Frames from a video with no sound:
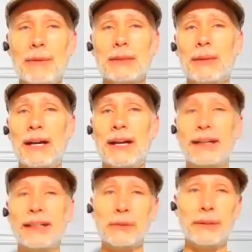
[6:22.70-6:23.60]
his body
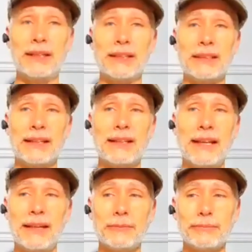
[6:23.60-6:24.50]
and doing things like
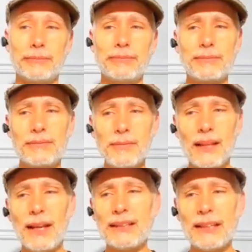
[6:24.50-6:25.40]
that,
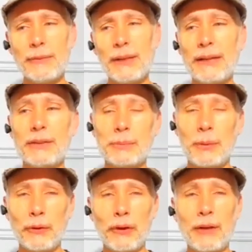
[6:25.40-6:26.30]
I said, let me give this
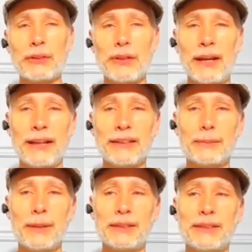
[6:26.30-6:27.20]
program a try,
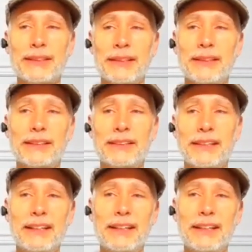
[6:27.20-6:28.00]
especially since